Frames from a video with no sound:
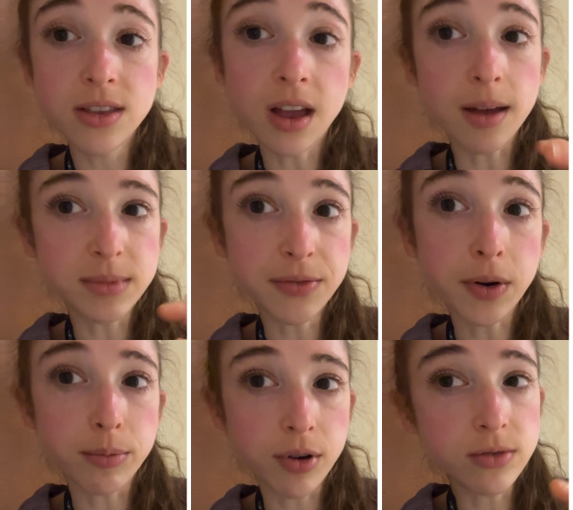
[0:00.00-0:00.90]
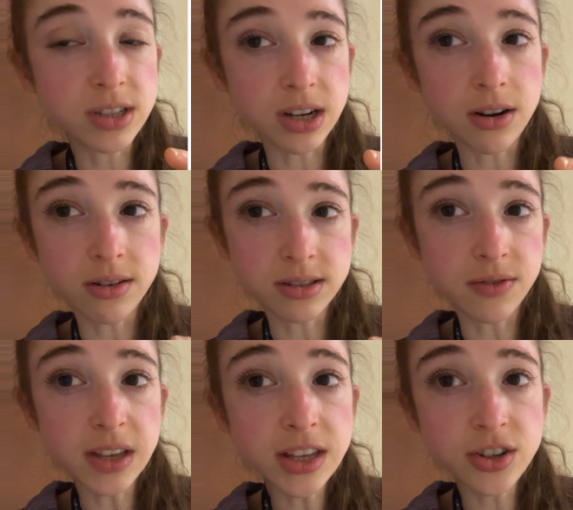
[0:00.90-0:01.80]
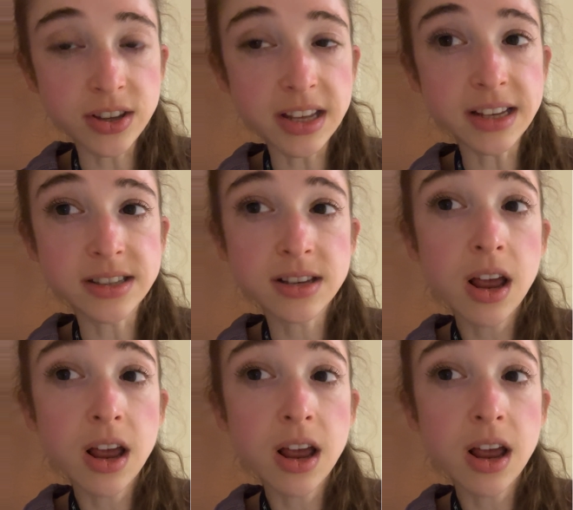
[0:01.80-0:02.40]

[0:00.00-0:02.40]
um, different pros and cons of each of these,